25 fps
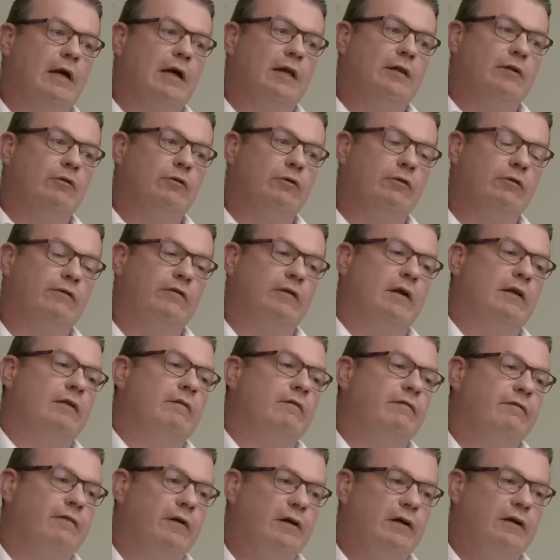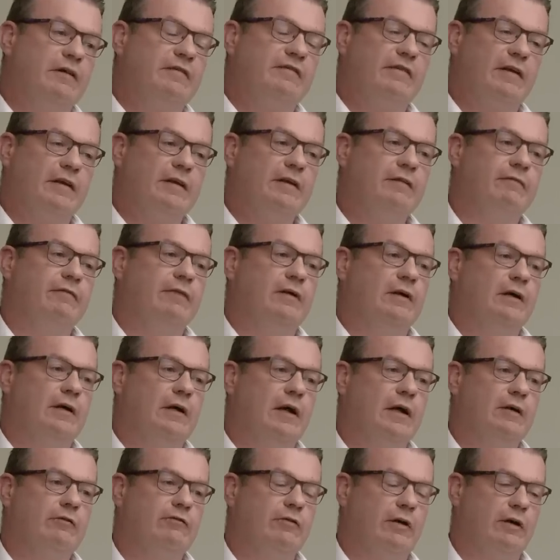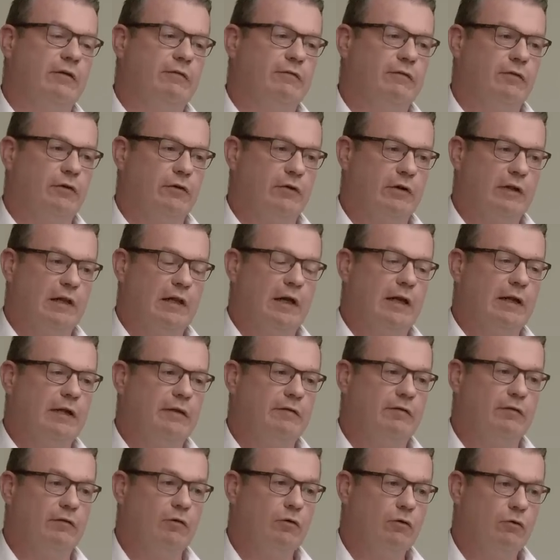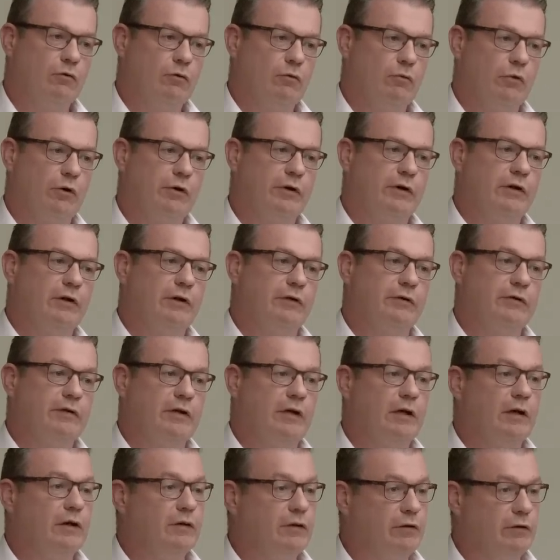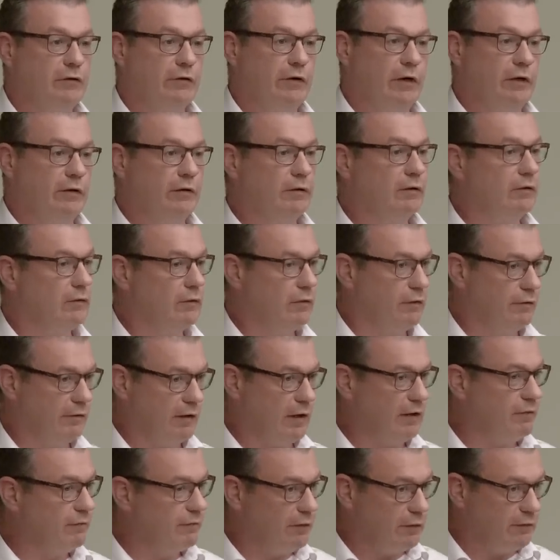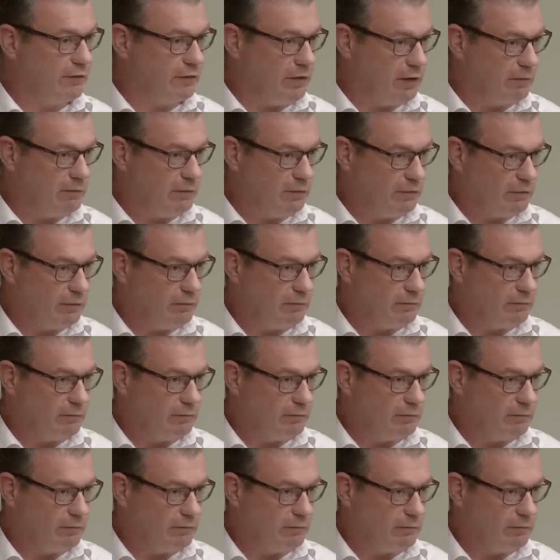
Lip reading: negotiating fairly significant contracts for your clients who work in RTE on the other hand. Is that a fair statement?